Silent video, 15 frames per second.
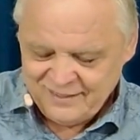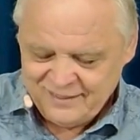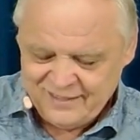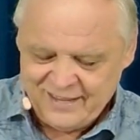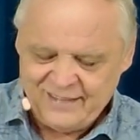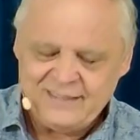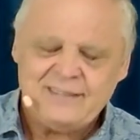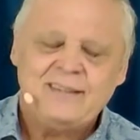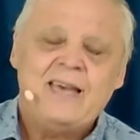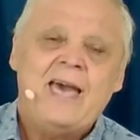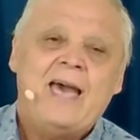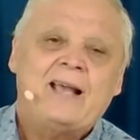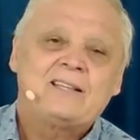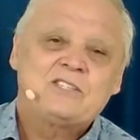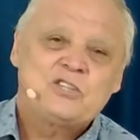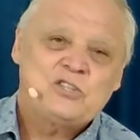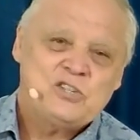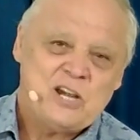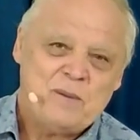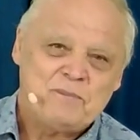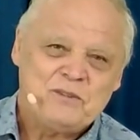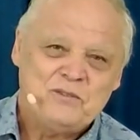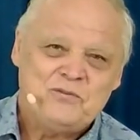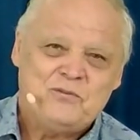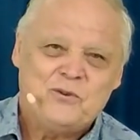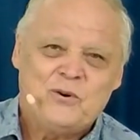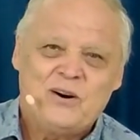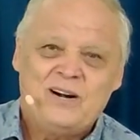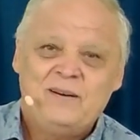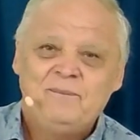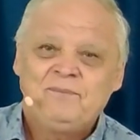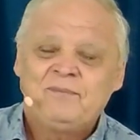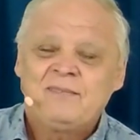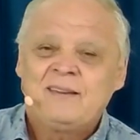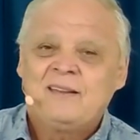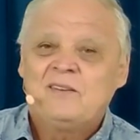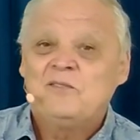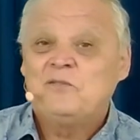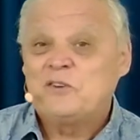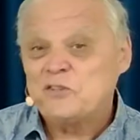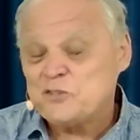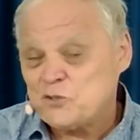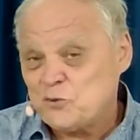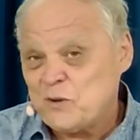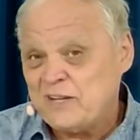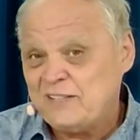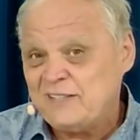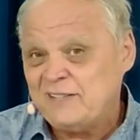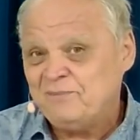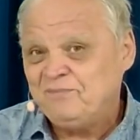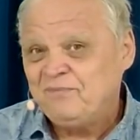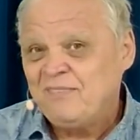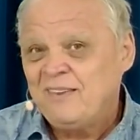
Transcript: like Acts chapter 4, verse 20.